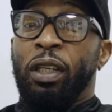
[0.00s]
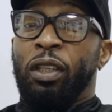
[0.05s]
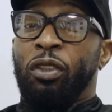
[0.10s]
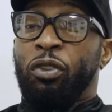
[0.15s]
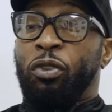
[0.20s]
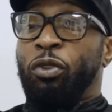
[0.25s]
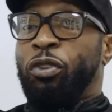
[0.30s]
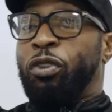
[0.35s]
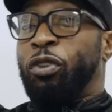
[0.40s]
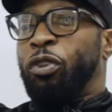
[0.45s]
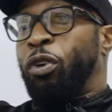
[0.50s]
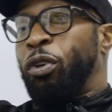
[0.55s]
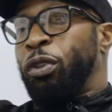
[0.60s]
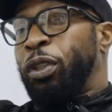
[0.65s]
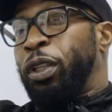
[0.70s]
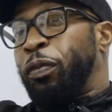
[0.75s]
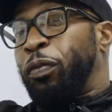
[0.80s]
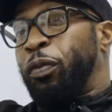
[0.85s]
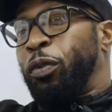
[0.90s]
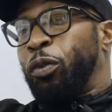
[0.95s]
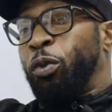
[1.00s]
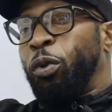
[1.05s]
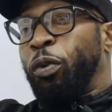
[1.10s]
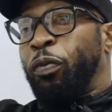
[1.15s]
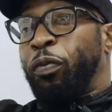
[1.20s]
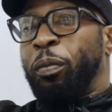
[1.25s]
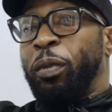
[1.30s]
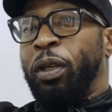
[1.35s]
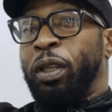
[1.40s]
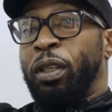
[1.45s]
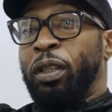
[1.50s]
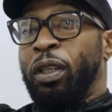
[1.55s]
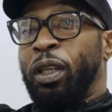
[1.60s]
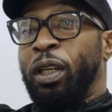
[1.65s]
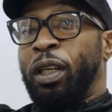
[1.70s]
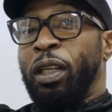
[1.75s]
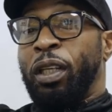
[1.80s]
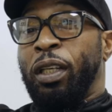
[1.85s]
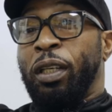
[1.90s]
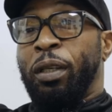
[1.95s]
just an all different look for me.
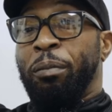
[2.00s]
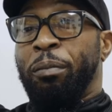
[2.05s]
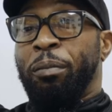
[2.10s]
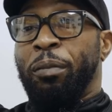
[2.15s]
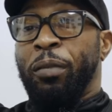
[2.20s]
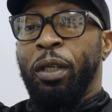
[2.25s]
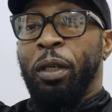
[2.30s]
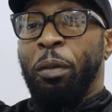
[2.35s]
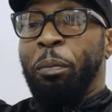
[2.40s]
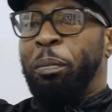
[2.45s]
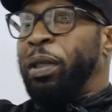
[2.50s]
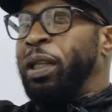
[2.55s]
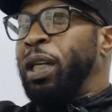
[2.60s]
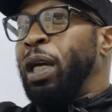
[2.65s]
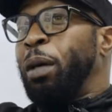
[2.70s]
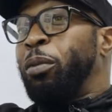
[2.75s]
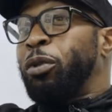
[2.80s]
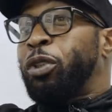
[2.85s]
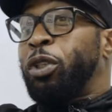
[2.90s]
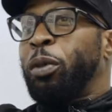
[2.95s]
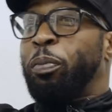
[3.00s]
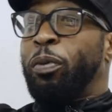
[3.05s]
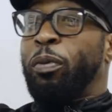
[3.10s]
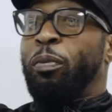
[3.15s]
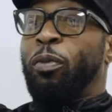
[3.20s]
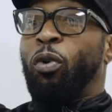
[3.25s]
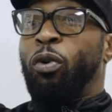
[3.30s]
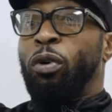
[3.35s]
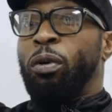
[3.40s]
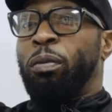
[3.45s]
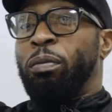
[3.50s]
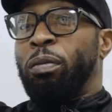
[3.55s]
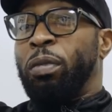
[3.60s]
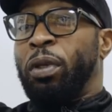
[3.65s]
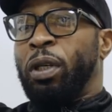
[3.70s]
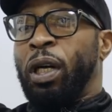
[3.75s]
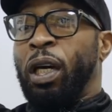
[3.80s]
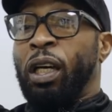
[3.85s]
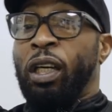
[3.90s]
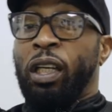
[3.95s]
Being able to promote them
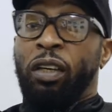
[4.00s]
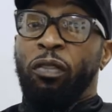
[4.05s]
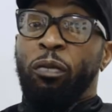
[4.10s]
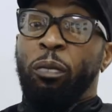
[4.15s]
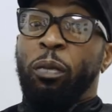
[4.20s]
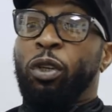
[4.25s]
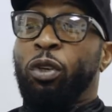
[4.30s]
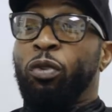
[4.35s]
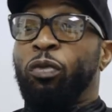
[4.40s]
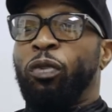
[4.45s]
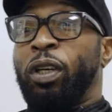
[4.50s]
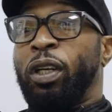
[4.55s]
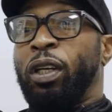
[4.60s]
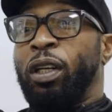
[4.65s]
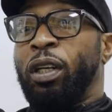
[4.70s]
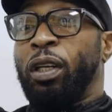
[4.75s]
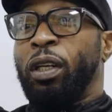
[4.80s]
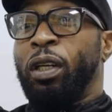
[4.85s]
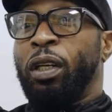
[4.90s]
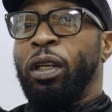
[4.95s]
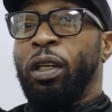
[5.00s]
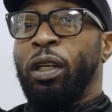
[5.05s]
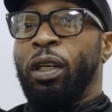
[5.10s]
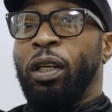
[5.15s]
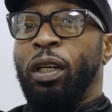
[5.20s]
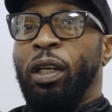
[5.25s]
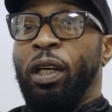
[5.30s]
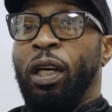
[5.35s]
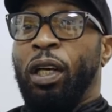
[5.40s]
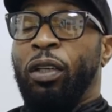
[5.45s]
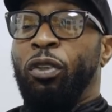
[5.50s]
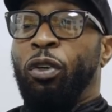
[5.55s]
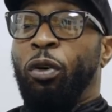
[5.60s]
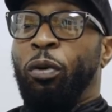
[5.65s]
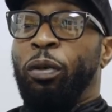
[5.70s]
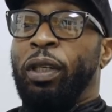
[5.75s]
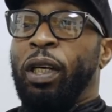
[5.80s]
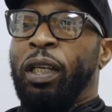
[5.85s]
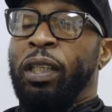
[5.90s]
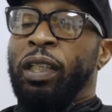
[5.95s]
and give them a career, and
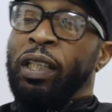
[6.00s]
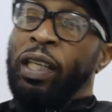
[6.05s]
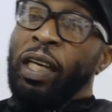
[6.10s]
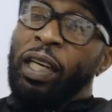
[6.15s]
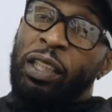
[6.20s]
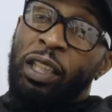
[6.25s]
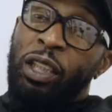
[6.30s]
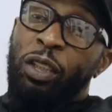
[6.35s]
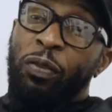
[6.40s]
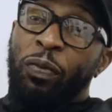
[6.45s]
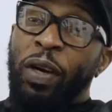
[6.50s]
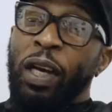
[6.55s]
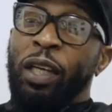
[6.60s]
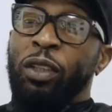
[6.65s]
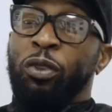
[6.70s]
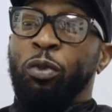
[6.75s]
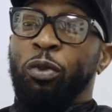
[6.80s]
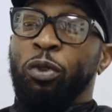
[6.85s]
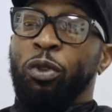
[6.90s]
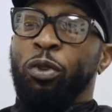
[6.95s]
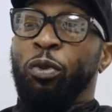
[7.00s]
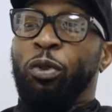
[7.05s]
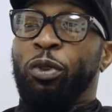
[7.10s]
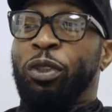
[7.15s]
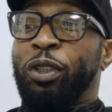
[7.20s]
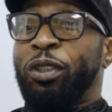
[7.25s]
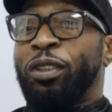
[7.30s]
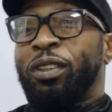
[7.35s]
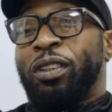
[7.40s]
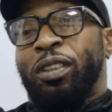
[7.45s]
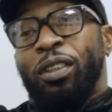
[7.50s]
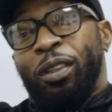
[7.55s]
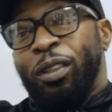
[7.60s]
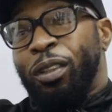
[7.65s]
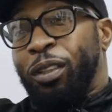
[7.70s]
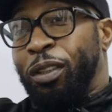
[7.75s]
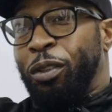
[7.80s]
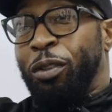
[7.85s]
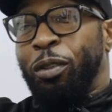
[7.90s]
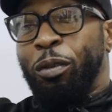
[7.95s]
knowing that they're getting these fights under us,
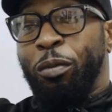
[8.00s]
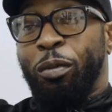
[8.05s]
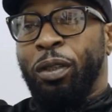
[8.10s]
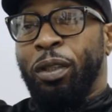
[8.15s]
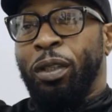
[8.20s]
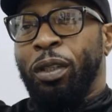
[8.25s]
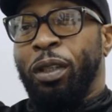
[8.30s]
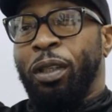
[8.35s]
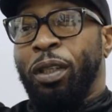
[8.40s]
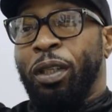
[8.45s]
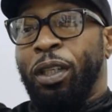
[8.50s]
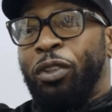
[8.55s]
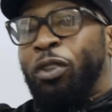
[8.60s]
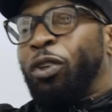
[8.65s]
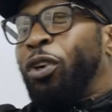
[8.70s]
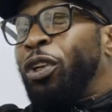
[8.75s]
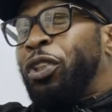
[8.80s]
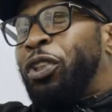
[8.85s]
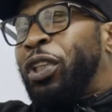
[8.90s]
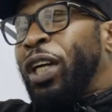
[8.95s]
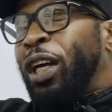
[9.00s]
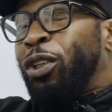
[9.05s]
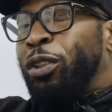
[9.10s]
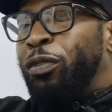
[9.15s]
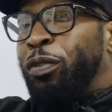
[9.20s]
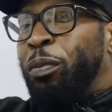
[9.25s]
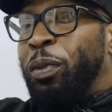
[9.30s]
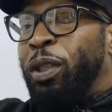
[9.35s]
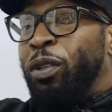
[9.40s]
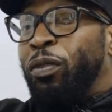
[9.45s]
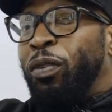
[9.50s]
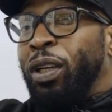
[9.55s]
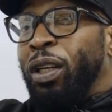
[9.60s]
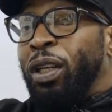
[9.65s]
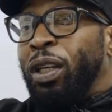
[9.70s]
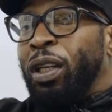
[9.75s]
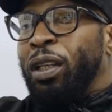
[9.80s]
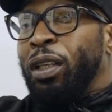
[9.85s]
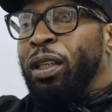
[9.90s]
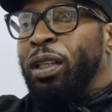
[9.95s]
it's all a challenge for me,
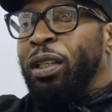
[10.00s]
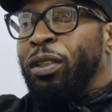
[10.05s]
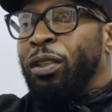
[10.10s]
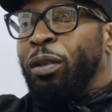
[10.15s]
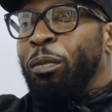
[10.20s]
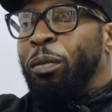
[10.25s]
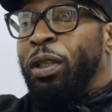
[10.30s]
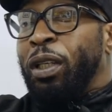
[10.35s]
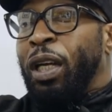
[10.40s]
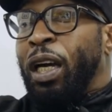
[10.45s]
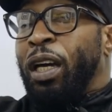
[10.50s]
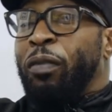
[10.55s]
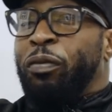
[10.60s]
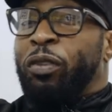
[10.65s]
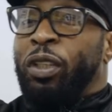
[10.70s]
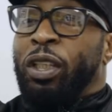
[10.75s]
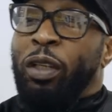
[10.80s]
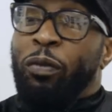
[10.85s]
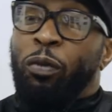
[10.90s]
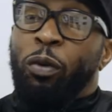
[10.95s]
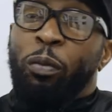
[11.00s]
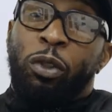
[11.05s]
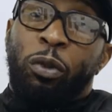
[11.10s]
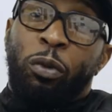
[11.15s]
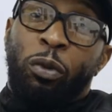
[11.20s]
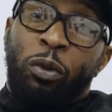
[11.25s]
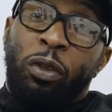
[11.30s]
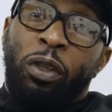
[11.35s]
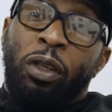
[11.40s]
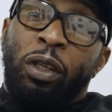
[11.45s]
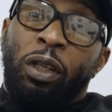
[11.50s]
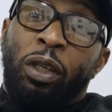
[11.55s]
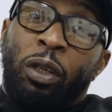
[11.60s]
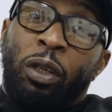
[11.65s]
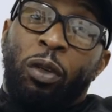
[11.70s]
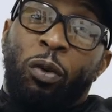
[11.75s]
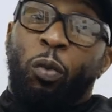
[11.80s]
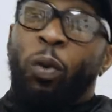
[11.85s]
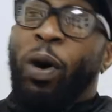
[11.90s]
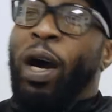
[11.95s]
really. I mean, I have to live up to
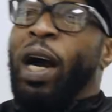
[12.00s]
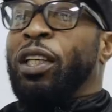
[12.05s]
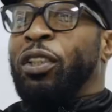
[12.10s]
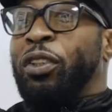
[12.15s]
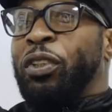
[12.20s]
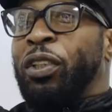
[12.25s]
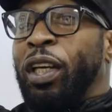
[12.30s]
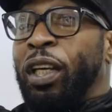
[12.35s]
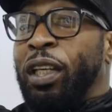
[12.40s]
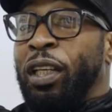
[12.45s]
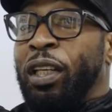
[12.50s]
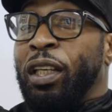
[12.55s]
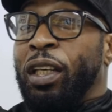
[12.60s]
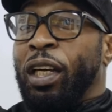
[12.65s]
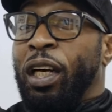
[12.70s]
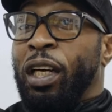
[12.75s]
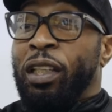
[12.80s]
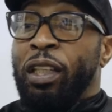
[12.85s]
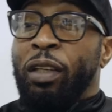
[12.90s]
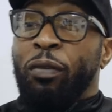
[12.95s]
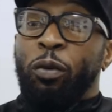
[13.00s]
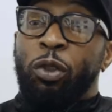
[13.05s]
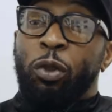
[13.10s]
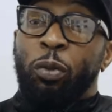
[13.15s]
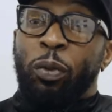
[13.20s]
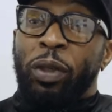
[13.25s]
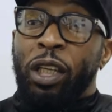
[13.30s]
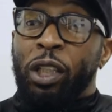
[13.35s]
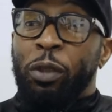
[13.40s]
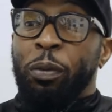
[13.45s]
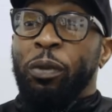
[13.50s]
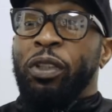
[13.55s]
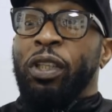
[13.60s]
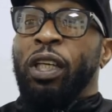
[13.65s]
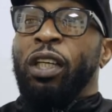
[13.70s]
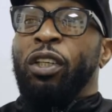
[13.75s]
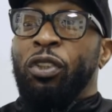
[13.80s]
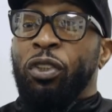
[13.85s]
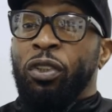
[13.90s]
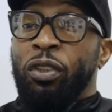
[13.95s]
what I say and live up to an
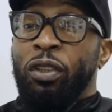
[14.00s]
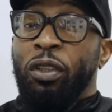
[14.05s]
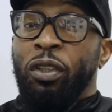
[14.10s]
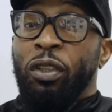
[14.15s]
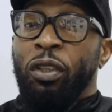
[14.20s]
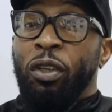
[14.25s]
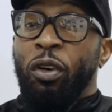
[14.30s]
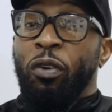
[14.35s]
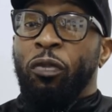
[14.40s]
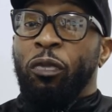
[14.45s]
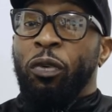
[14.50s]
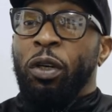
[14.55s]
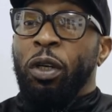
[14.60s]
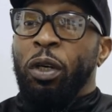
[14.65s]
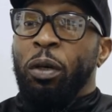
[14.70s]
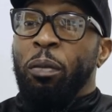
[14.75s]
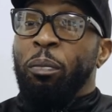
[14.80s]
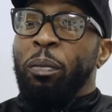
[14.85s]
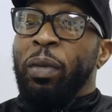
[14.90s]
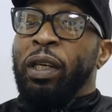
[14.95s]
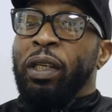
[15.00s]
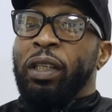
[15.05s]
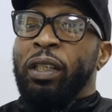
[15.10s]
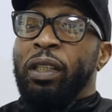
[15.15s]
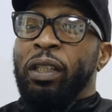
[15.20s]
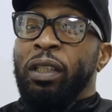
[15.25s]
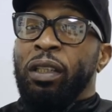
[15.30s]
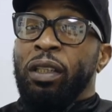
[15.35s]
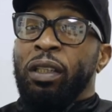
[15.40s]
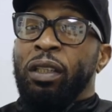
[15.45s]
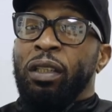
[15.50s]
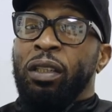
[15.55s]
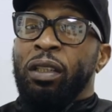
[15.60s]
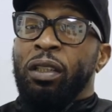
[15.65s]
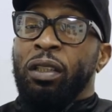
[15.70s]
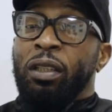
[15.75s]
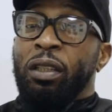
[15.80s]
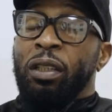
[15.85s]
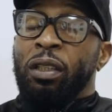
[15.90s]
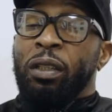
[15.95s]
expectation of making
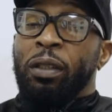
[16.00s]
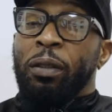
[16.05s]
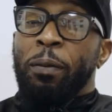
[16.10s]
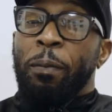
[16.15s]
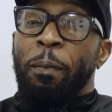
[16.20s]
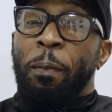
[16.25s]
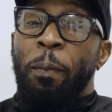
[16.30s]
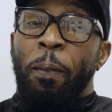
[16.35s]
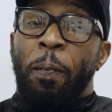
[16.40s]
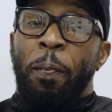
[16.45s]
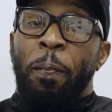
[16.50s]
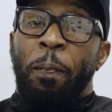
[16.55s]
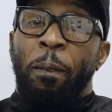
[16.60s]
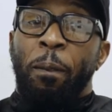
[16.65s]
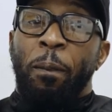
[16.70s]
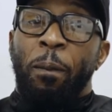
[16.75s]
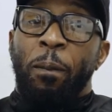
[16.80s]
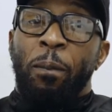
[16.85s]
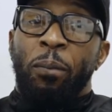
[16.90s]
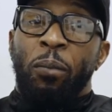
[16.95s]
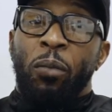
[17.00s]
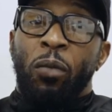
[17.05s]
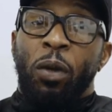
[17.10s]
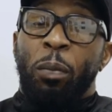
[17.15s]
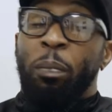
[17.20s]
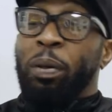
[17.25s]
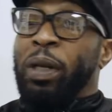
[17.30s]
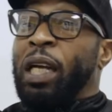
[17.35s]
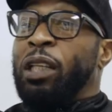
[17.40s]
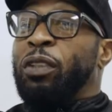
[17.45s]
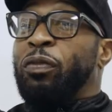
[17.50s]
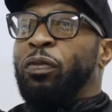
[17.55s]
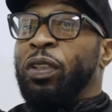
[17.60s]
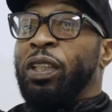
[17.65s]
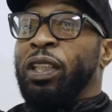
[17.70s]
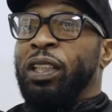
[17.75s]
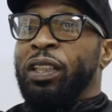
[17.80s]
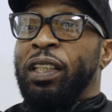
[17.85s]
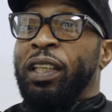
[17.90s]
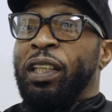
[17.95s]
plans for
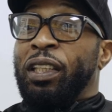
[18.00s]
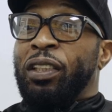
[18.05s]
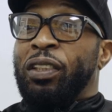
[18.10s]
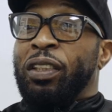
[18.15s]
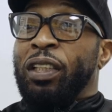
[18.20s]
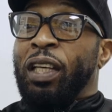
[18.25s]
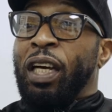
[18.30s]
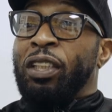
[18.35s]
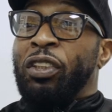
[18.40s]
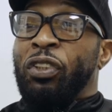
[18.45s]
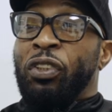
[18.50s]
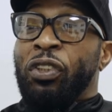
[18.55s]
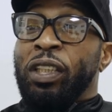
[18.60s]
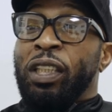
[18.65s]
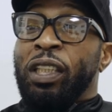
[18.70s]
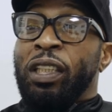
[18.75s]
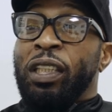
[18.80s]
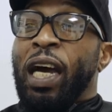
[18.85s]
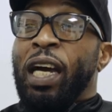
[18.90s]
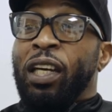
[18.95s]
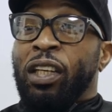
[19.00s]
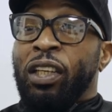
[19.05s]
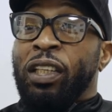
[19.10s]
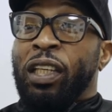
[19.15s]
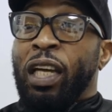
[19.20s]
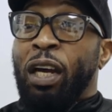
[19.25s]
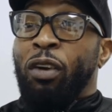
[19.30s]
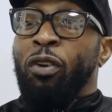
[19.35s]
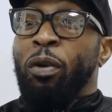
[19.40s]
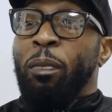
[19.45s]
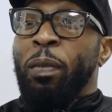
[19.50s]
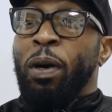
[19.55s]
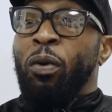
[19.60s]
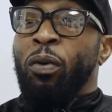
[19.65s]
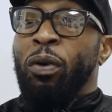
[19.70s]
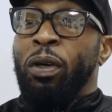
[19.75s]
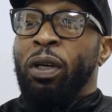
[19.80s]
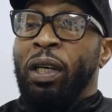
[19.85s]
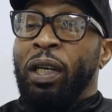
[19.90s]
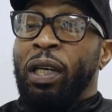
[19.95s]
these kids and seeing that I can carry them out.